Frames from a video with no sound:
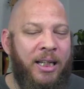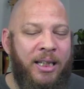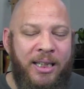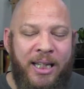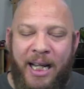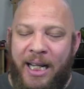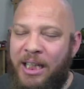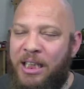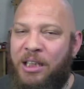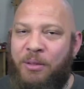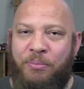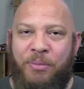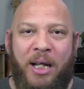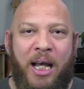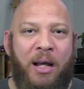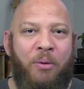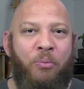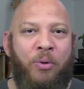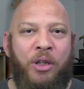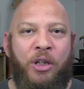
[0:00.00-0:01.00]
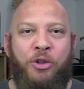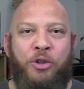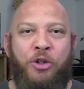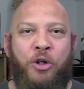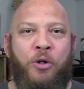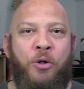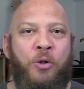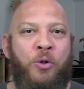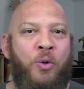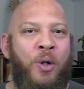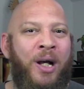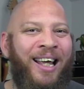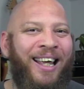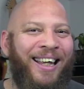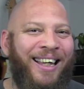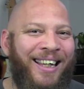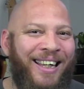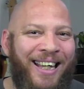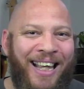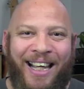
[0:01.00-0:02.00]
take some time with the journal,
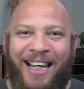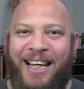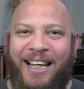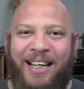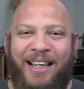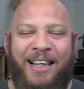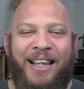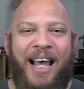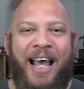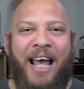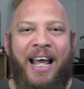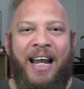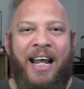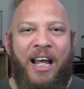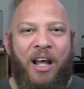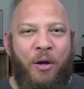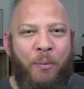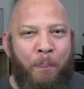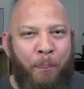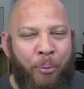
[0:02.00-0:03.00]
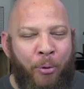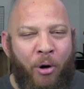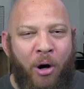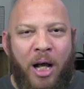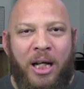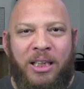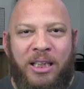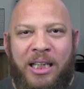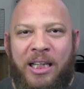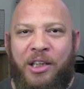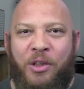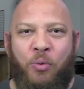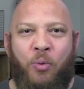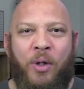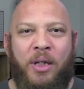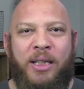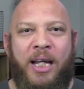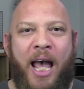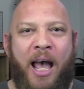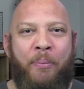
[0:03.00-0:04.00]
get into that, process
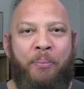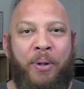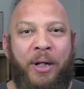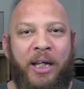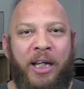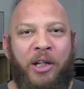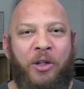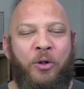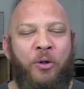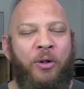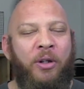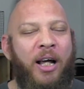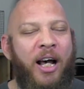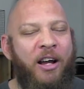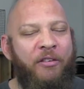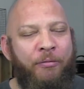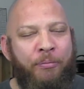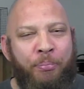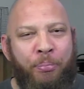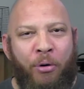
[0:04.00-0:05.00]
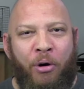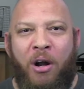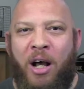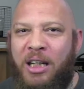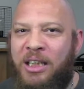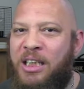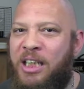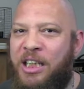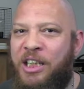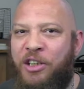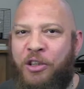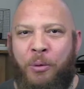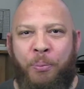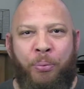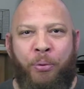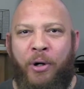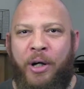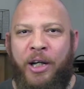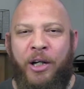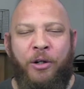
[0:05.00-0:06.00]
what's happening in your life, process the
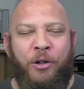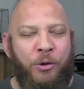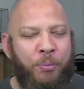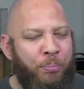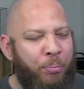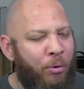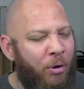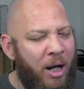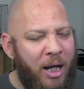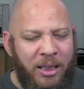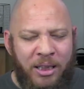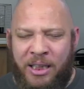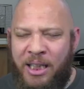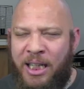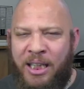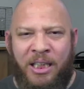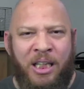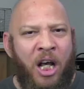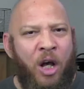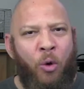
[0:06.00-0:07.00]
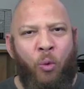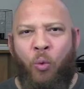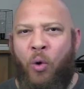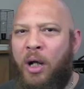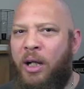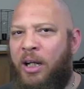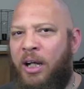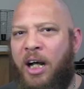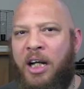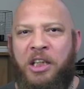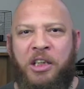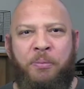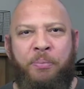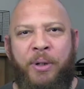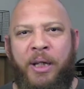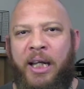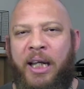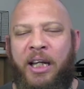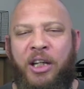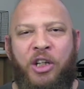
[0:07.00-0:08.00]
prayers, process what God's
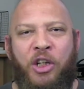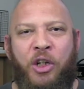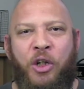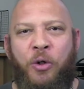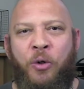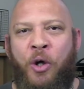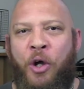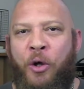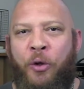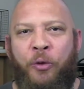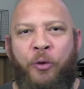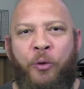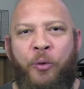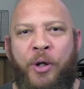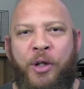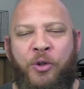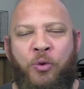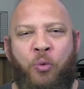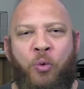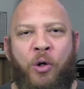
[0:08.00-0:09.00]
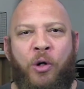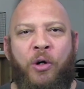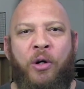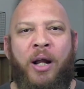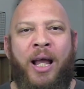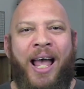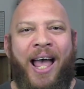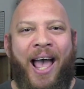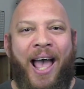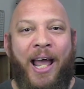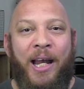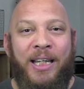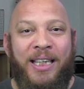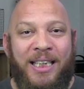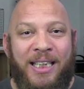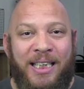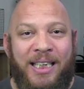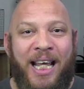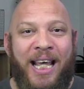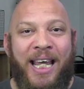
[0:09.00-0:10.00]
speaking to you through His Word, and
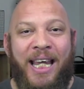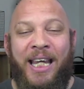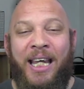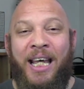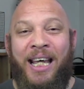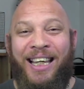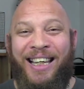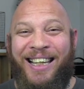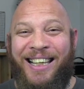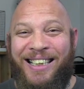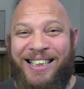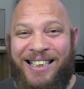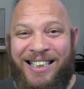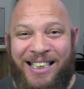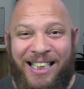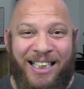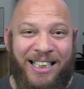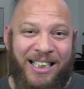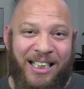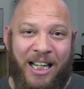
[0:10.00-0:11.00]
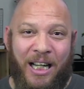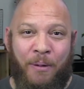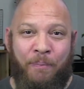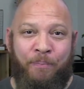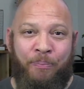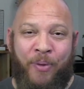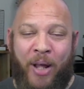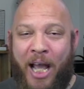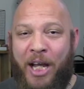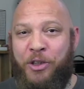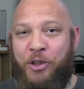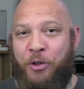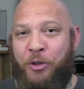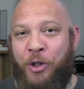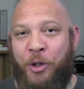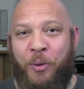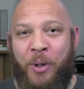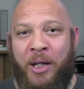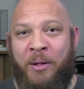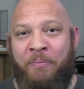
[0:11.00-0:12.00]
stay consistent as you
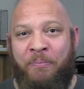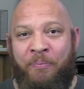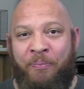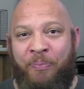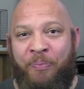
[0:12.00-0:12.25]
do it.